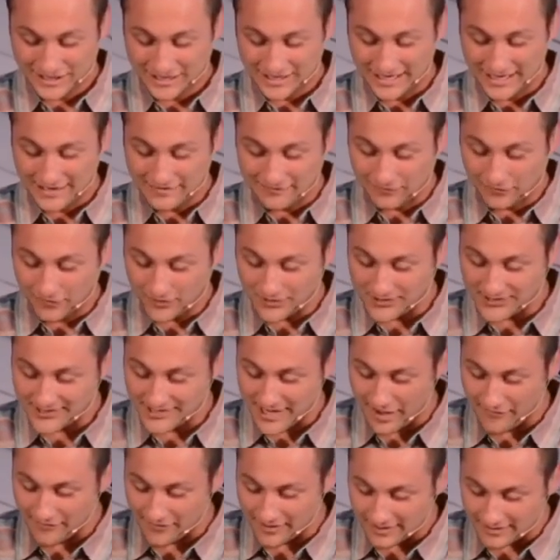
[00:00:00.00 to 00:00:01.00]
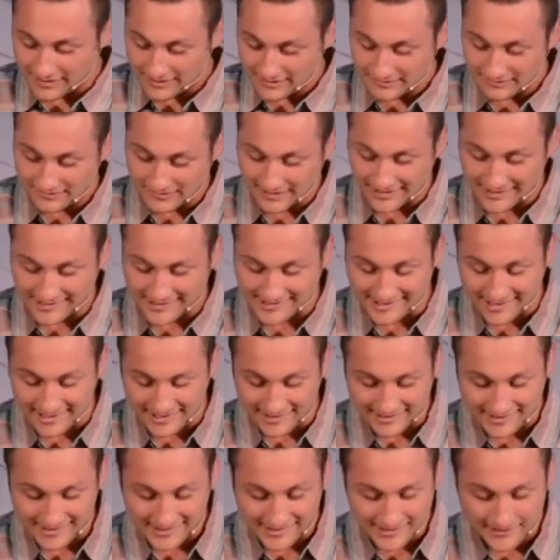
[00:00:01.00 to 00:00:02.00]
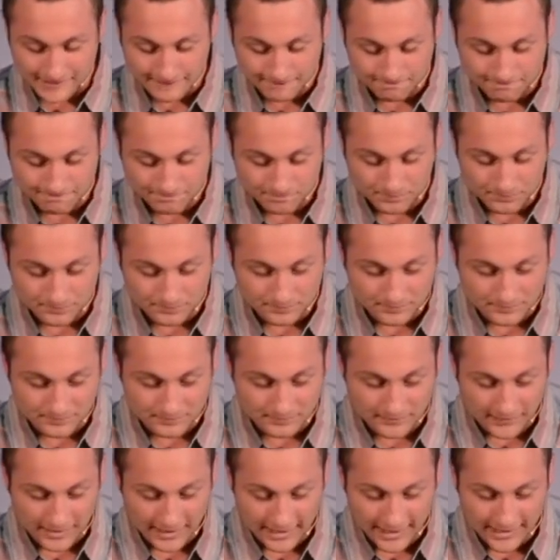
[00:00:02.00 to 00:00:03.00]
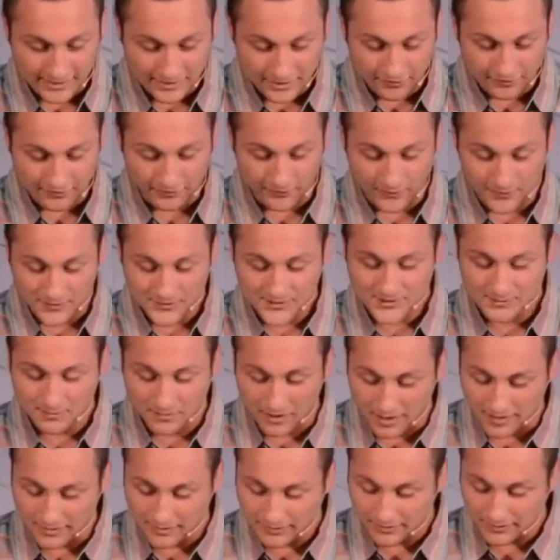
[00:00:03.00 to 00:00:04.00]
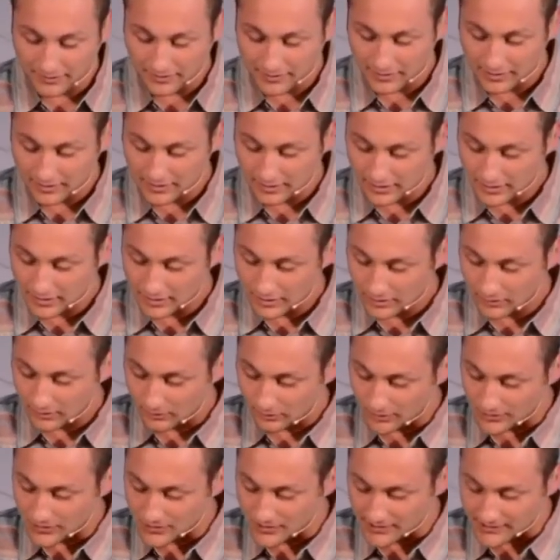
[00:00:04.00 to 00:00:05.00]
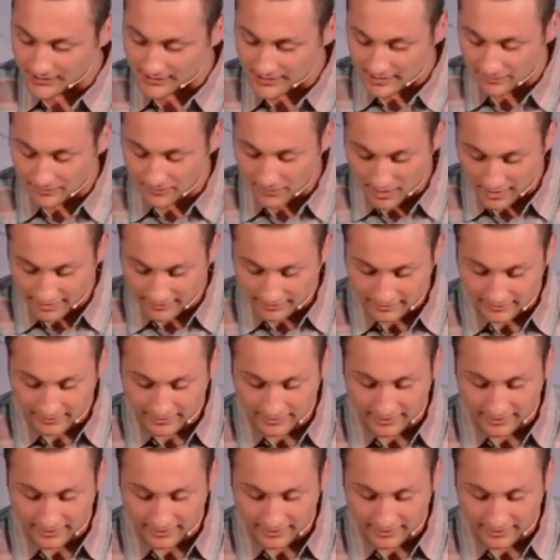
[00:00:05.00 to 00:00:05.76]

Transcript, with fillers: In verse 7, it says, In the first month, which is the month